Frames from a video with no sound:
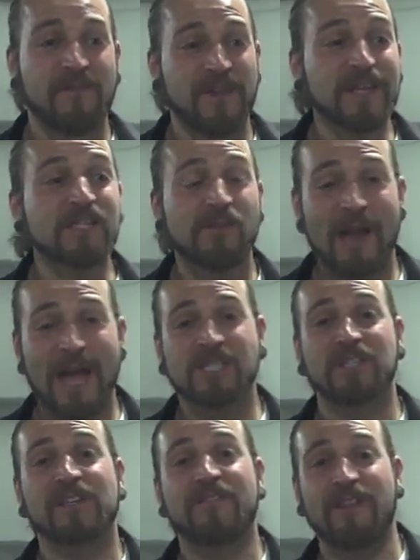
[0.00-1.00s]
Figs were
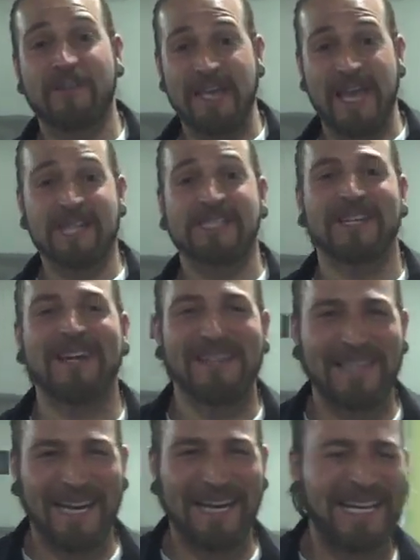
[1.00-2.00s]
actually a very ancient, oh
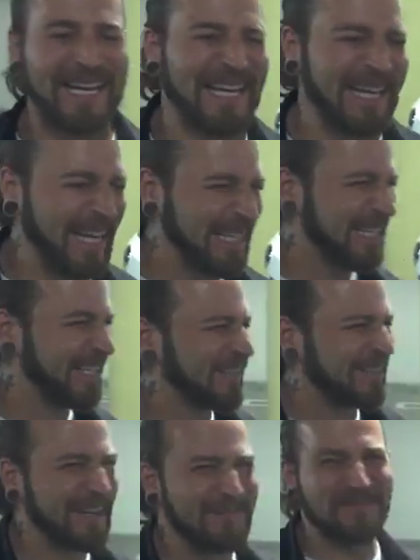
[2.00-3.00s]
yeah, you
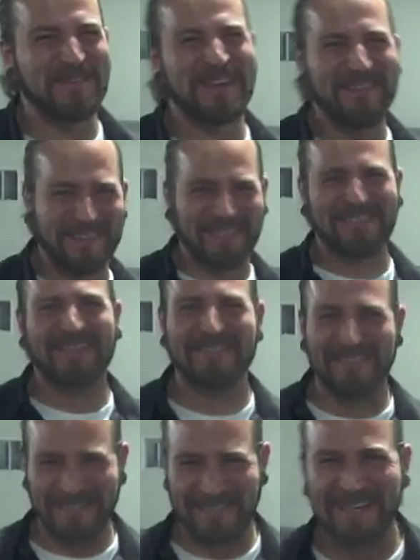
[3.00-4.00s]
got a fig thing,
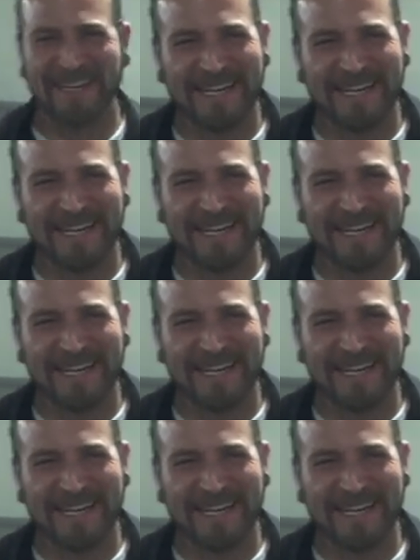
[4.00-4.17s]
don't you?